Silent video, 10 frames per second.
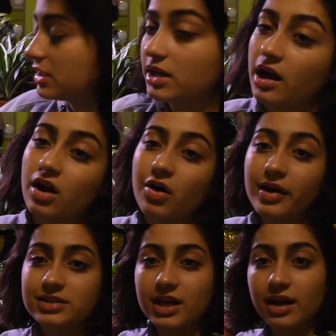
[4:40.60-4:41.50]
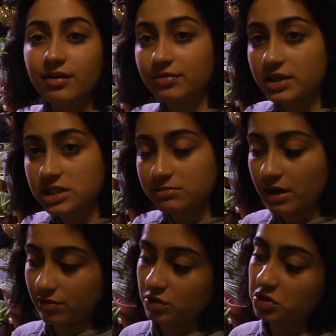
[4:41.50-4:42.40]
I always have this in my
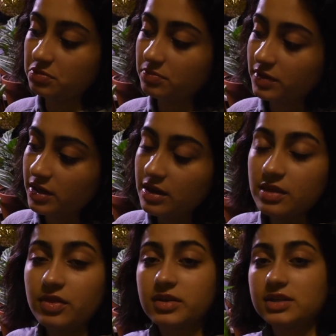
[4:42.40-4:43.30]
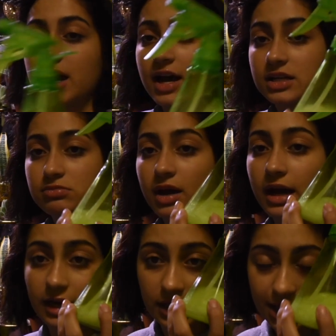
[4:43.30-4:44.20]
room. This has
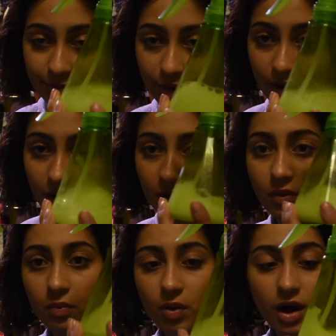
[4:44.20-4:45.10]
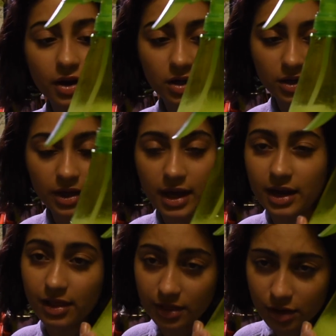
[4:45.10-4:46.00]
my neem oil, water, and
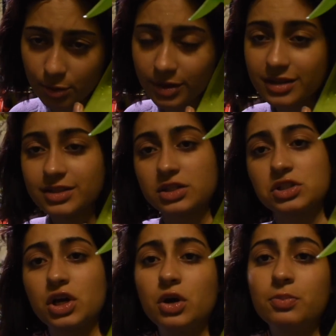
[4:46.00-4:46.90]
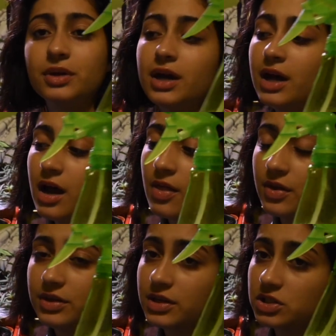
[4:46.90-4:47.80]
a little bit of dish soap.
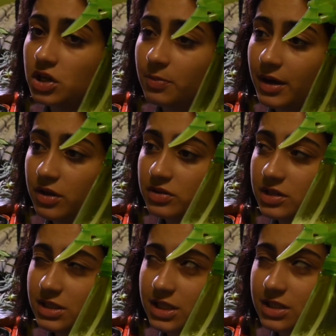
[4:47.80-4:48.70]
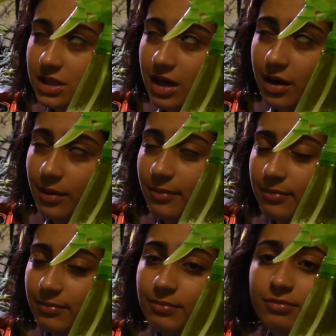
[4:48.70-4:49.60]
The dish soap I use is this
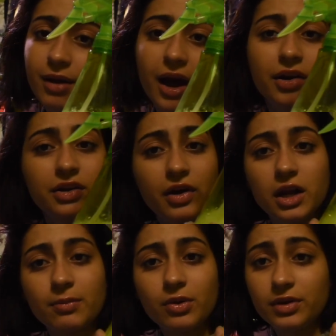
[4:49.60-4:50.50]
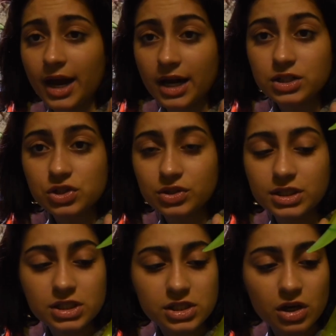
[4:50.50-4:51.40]
biodegradable natural
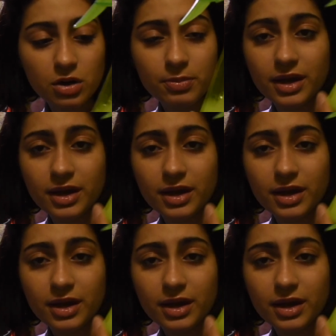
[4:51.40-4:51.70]
dish soap.